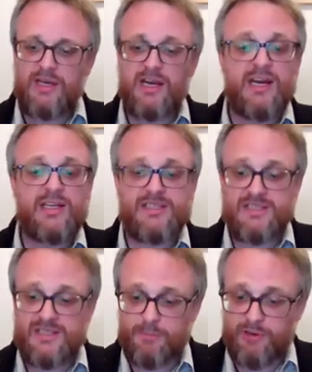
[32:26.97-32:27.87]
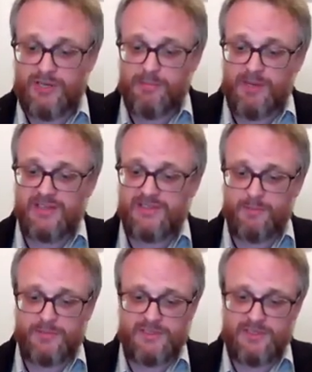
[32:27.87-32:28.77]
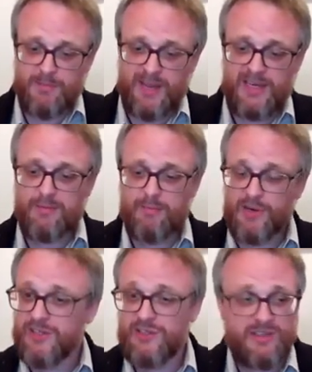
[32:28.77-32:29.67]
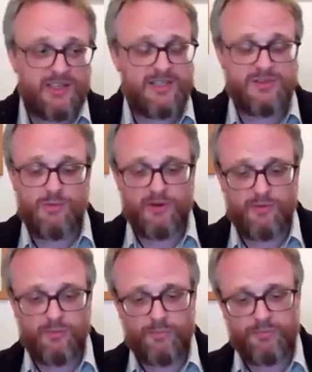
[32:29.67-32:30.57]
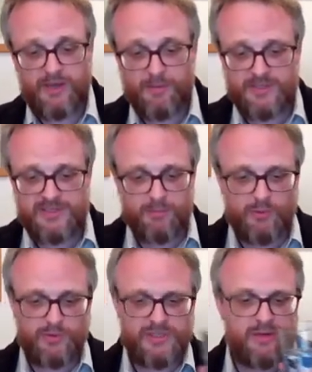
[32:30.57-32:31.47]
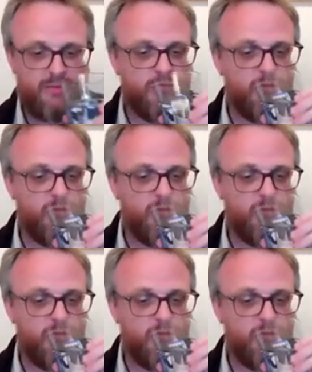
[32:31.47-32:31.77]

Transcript: Clearly, this is a pretty big assumption to make, but I do think it's one that can be supported.